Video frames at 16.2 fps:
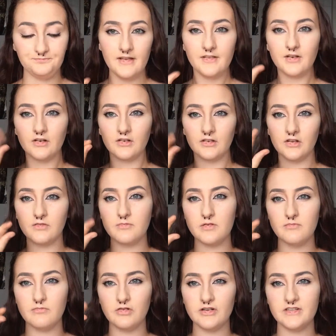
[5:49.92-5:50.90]
they're a little
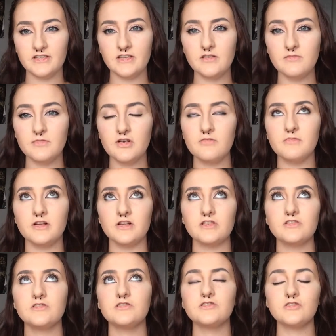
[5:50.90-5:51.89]
bit moist in the middle, but
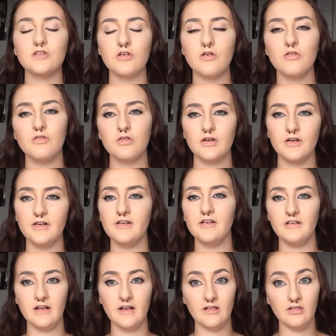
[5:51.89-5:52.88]
it's so good,
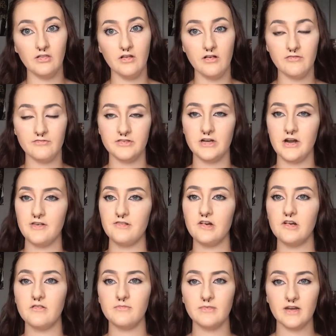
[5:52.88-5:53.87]
and I love
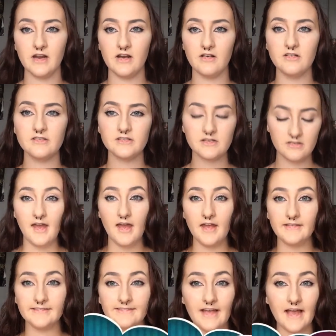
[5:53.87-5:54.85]
dehydrated bananas.
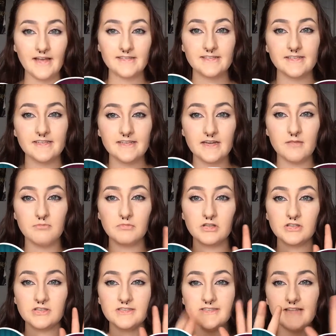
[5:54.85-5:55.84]
And lastly,
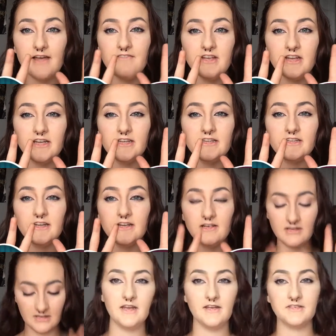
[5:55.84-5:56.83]
number 7,
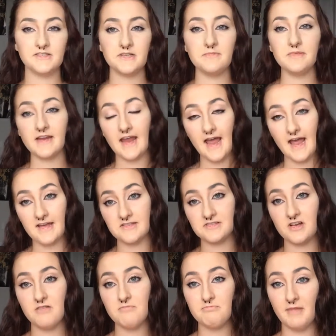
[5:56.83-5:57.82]
if something has
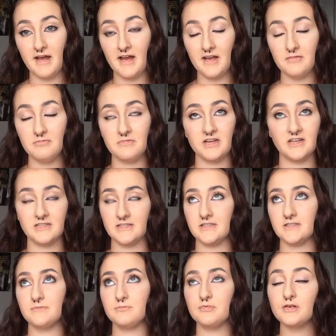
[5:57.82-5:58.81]
gone bad, because
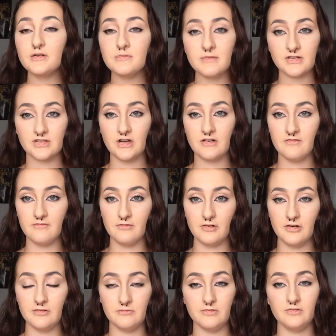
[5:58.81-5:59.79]
it's pretty much
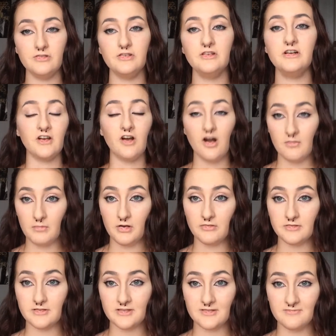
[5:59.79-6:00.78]
unavoidable,
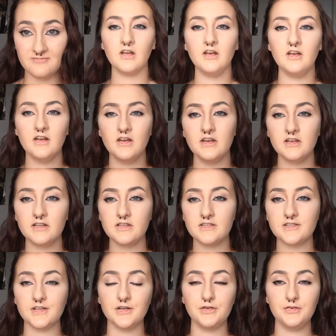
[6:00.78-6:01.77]
compost.
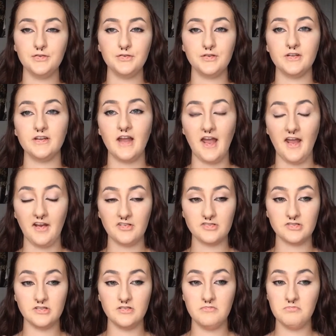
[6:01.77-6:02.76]
So you can actually